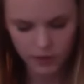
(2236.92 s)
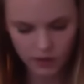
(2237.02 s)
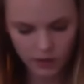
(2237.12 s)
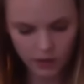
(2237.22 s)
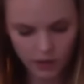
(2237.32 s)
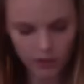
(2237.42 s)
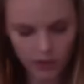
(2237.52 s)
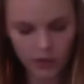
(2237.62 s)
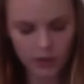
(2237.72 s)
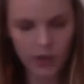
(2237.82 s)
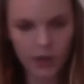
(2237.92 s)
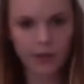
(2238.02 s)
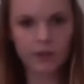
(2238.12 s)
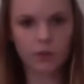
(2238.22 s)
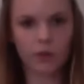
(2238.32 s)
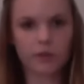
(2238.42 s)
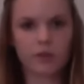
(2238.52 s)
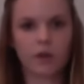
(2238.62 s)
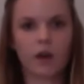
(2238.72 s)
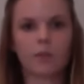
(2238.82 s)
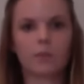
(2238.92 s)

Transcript: Inhale the torso up.